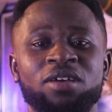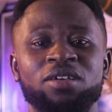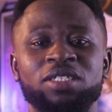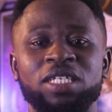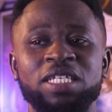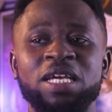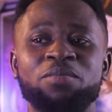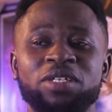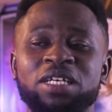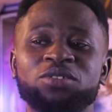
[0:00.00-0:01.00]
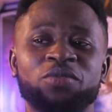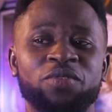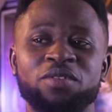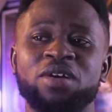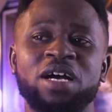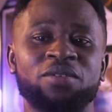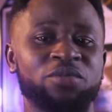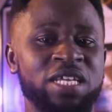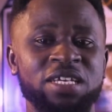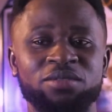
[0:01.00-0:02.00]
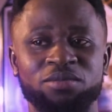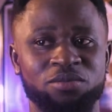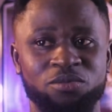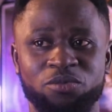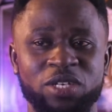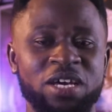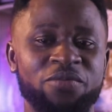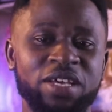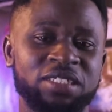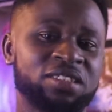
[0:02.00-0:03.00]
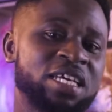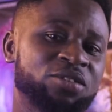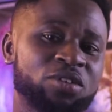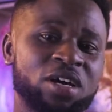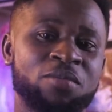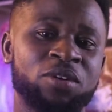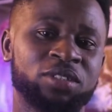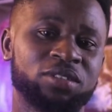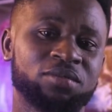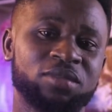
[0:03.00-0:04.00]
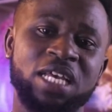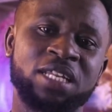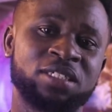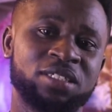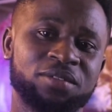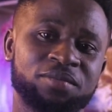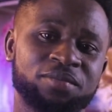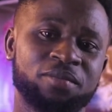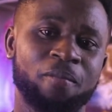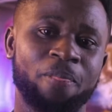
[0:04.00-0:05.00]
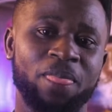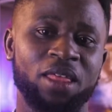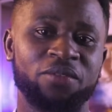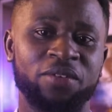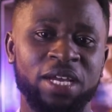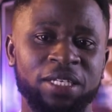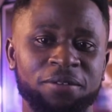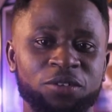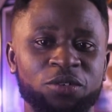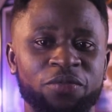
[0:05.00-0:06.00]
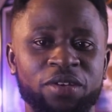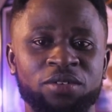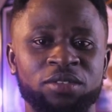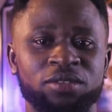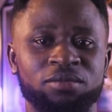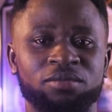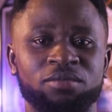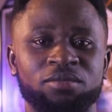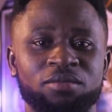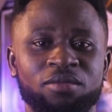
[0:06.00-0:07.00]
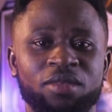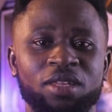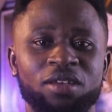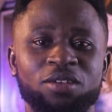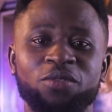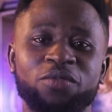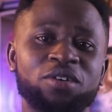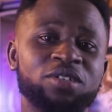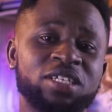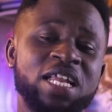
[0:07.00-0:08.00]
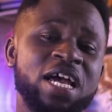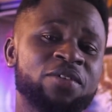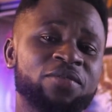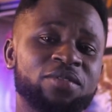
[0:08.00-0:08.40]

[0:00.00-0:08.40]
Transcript: You see, the importance of failure, we can first then talk about knowledge. Fine, you failed. You failed in life.